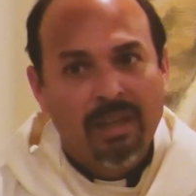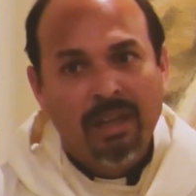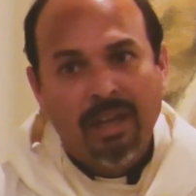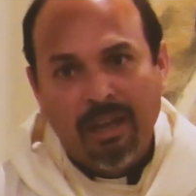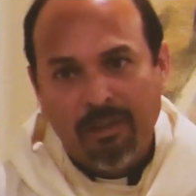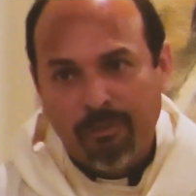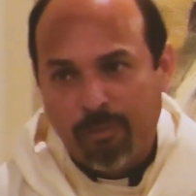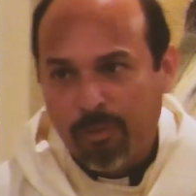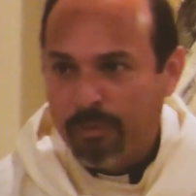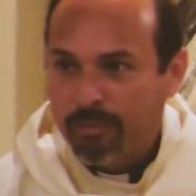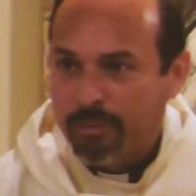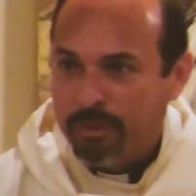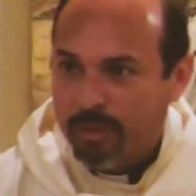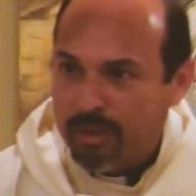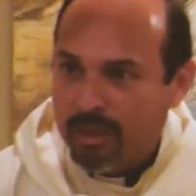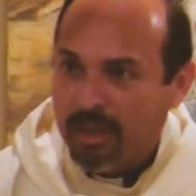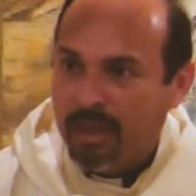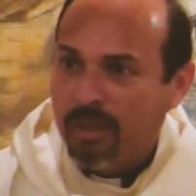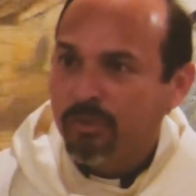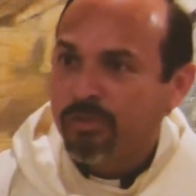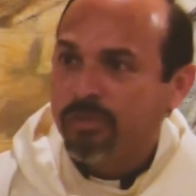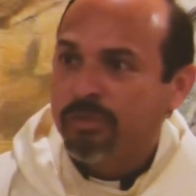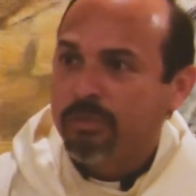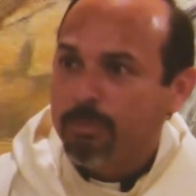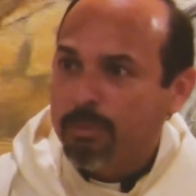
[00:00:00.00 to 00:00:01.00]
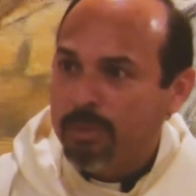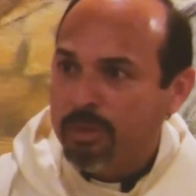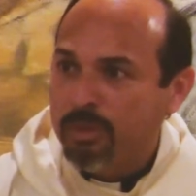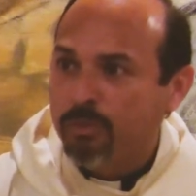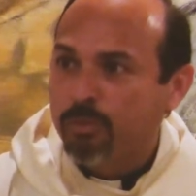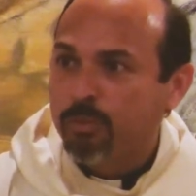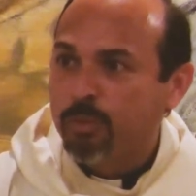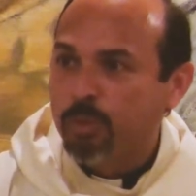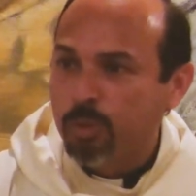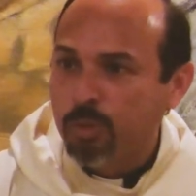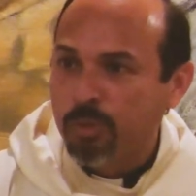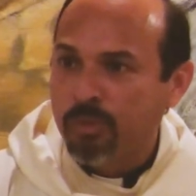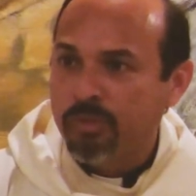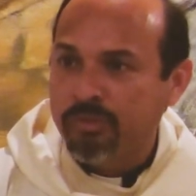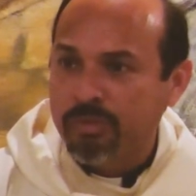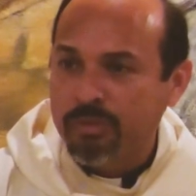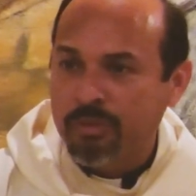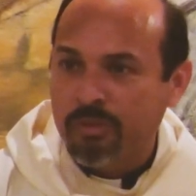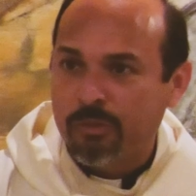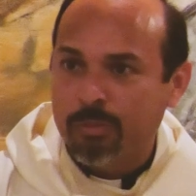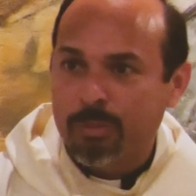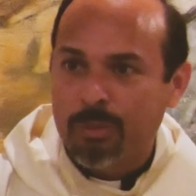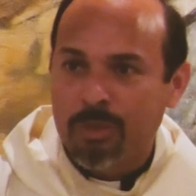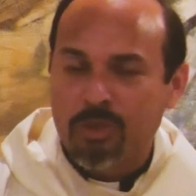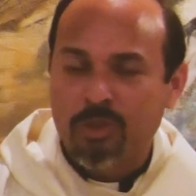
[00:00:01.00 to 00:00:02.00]
If we recall some of the rules from the
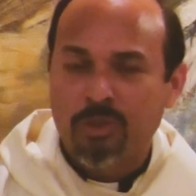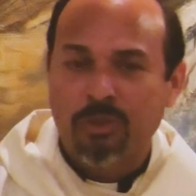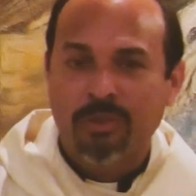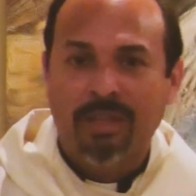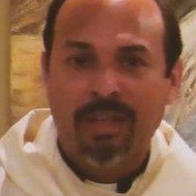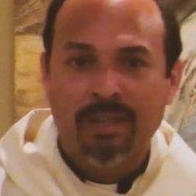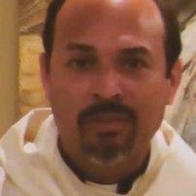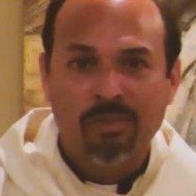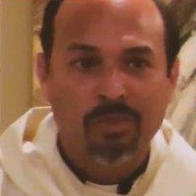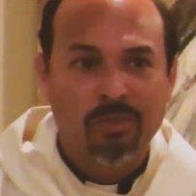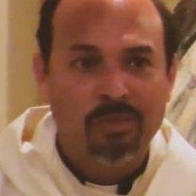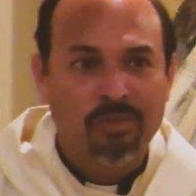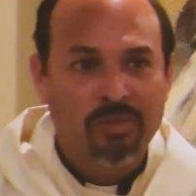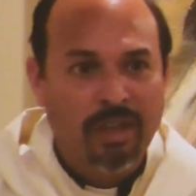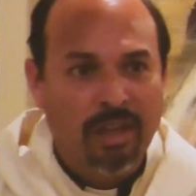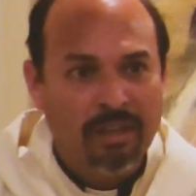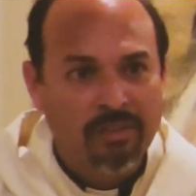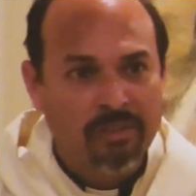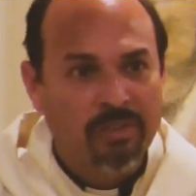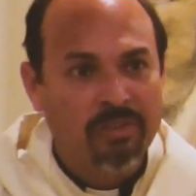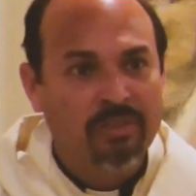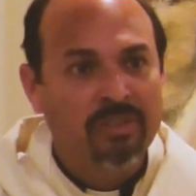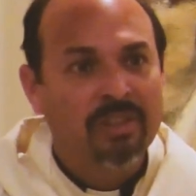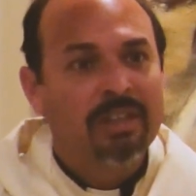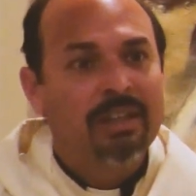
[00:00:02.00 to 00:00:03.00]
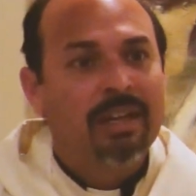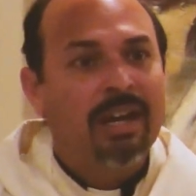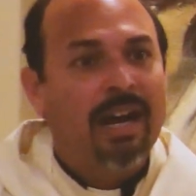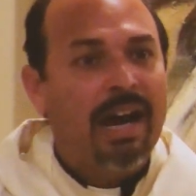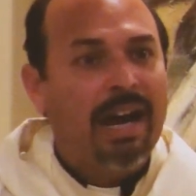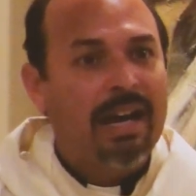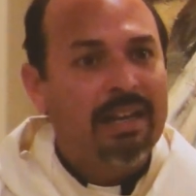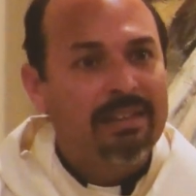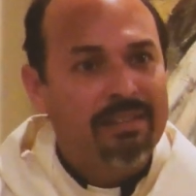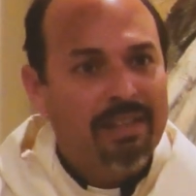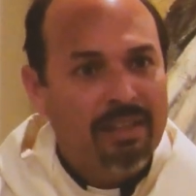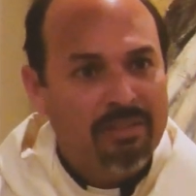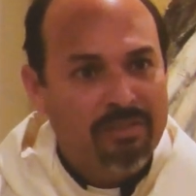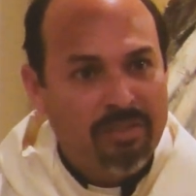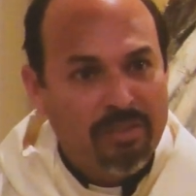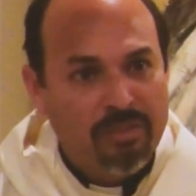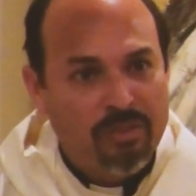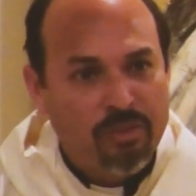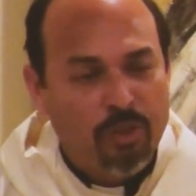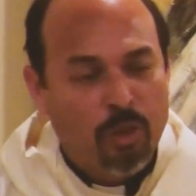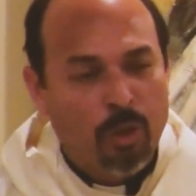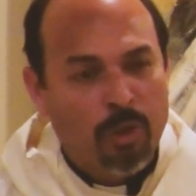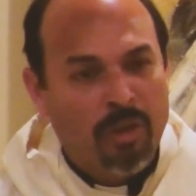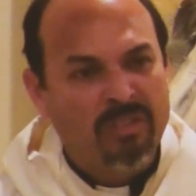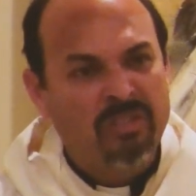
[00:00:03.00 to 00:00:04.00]
spiritual exercises, hay
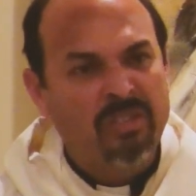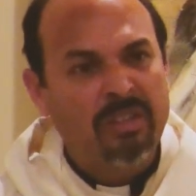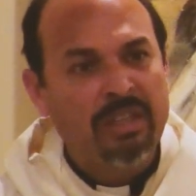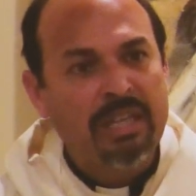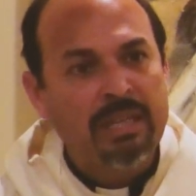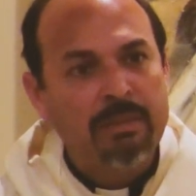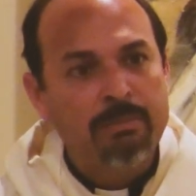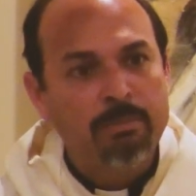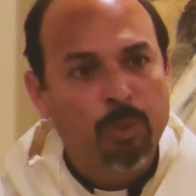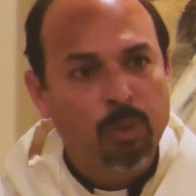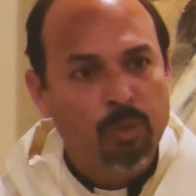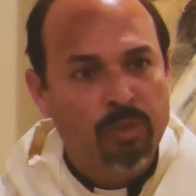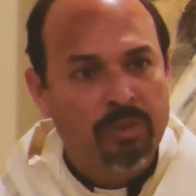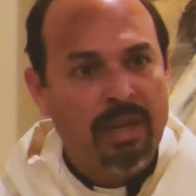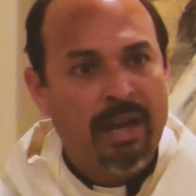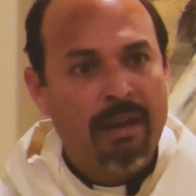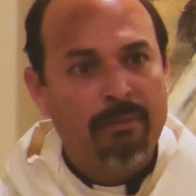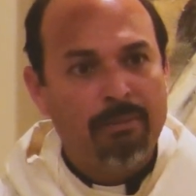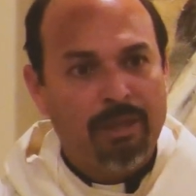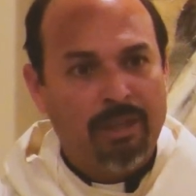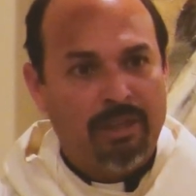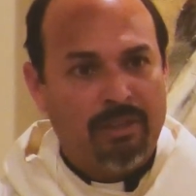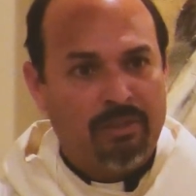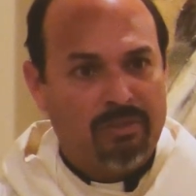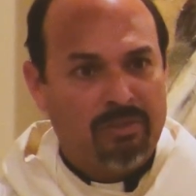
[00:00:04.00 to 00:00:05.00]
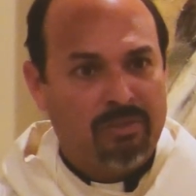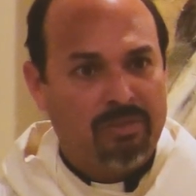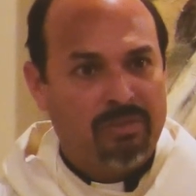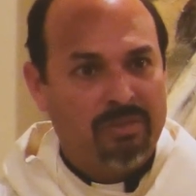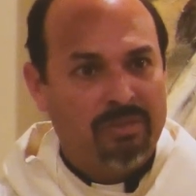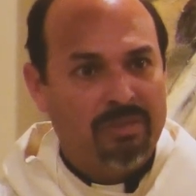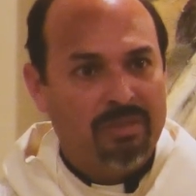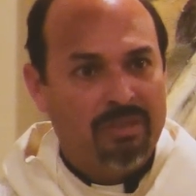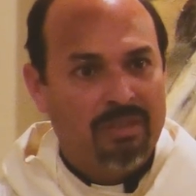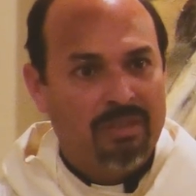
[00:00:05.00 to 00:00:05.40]
decisiones inmutables.